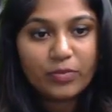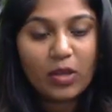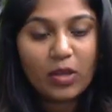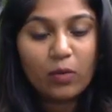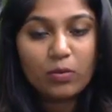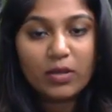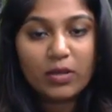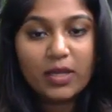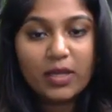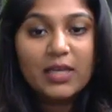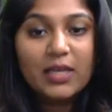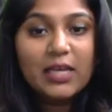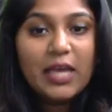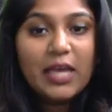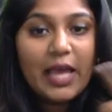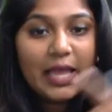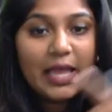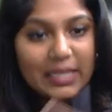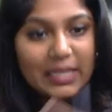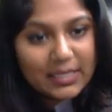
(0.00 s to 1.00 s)
Okay,
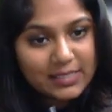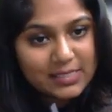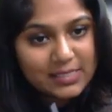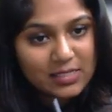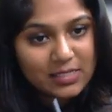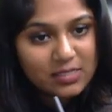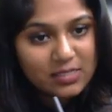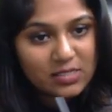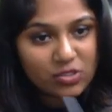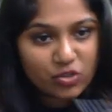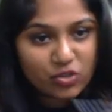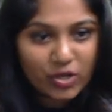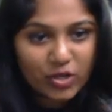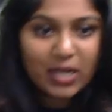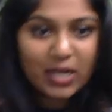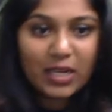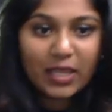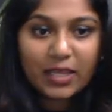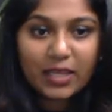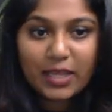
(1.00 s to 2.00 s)
let's
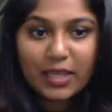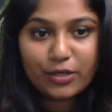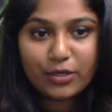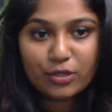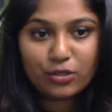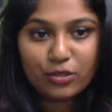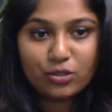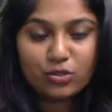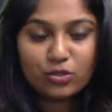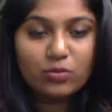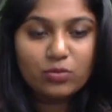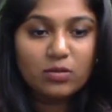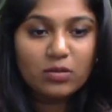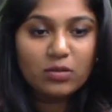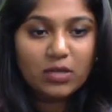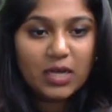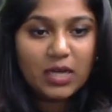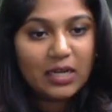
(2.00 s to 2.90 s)
straightly get into